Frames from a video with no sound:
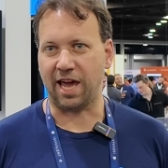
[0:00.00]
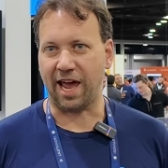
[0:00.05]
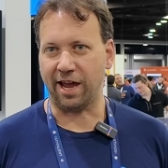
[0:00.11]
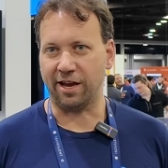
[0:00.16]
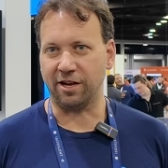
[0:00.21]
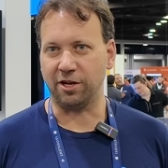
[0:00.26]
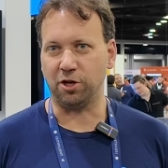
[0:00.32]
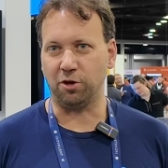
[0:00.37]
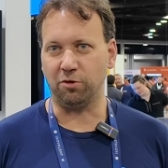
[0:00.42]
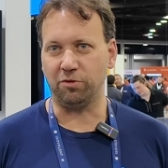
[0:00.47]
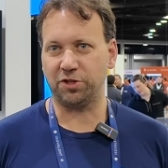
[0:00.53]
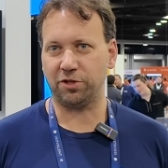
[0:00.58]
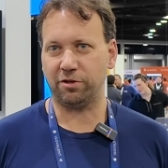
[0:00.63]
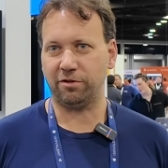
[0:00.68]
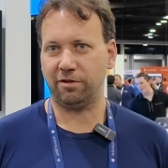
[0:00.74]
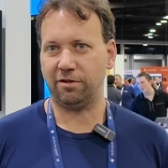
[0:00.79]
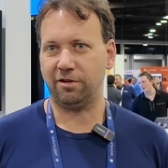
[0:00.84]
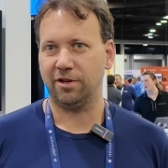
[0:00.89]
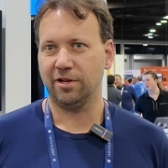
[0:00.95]
end
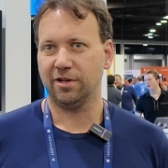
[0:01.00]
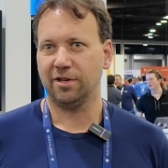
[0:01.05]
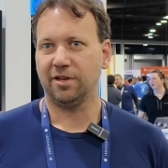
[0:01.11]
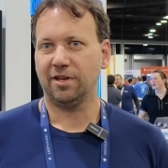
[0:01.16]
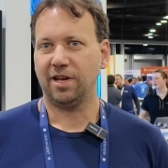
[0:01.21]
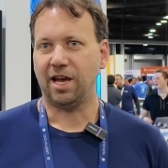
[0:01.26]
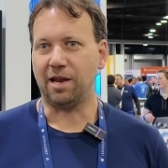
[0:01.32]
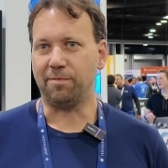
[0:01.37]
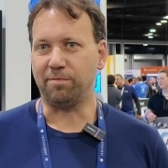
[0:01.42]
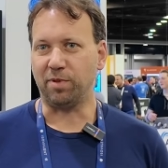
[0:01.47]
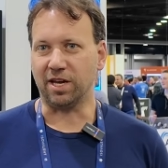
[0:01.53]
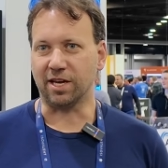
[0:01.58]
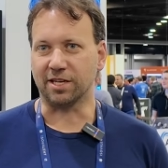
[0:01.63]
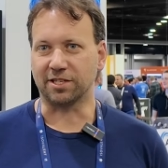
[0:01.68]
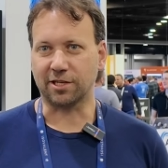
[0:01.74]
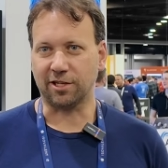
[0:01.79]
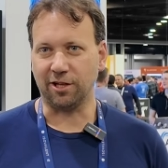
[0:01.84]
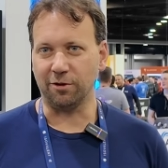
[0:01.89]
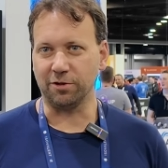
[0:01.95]
user and being
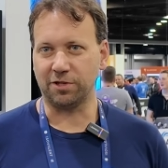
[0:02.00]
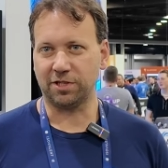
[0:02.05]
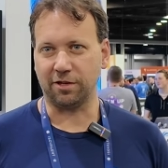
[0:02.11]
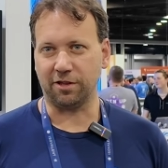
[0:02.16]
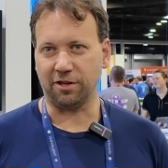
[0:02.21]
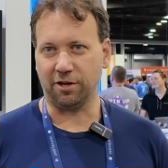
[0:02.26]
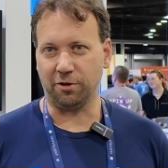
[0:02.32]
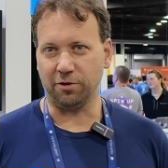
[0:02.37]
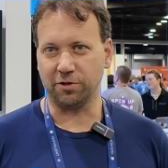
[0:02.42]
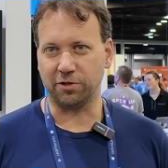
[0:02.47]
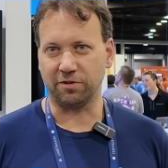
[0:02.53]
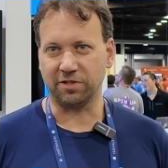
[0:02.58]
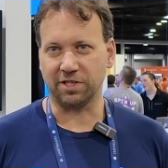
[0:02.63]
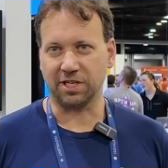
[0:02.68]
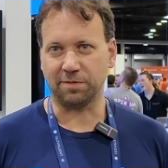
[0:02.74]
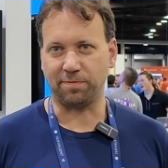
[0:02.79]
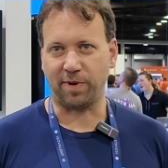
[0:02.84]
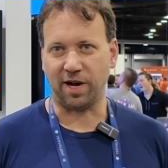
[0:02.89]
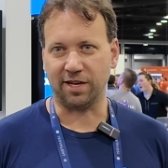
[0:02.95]
as close to the users
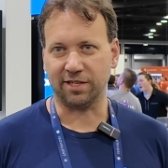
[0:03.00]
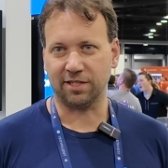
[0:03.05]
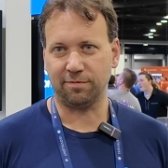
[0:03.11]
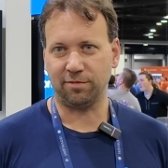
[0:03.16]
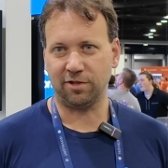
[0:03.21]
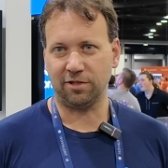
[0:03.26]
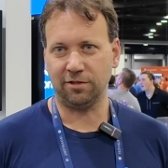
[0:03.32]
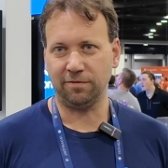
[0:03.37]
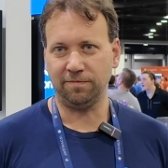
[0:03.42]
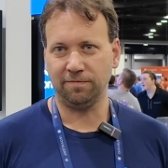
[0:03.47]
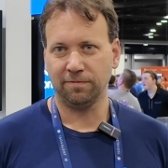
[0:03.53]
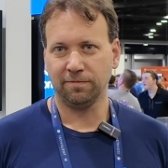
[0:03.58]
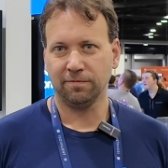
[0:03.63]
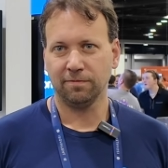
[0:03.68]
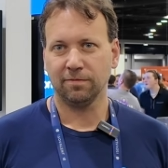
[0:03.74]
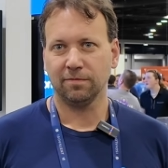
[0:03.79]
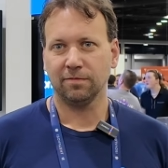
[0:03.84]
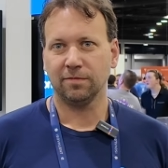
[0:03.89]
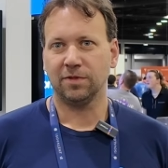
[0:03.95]
as possible.
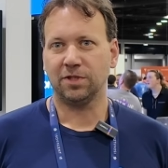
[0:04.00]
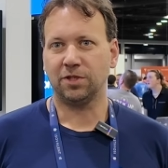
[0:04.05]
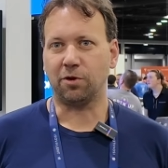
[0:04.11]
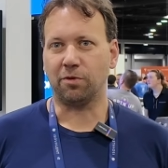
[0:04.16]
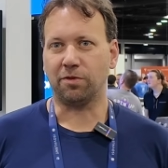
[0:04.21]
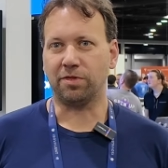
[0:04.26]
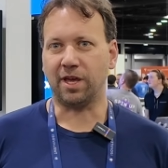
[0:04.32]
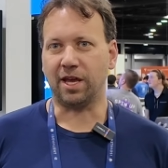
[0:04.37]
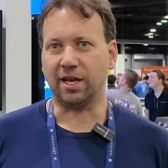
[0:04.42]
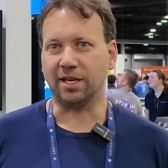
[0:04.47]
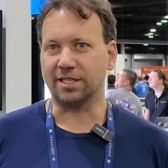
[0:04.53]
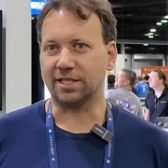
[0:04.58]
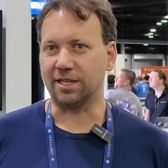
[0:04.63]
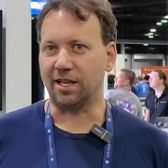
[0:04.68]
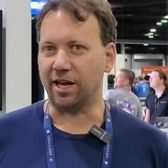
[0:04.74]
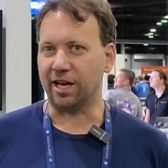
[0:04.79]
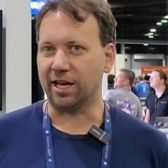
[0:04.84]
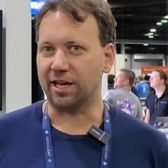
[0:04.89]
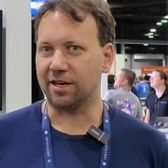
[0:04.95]
So things
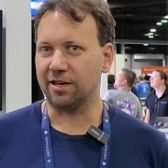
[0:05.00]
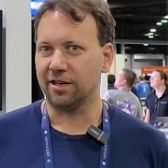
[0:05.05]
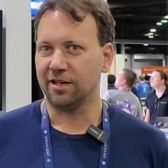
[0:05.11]
like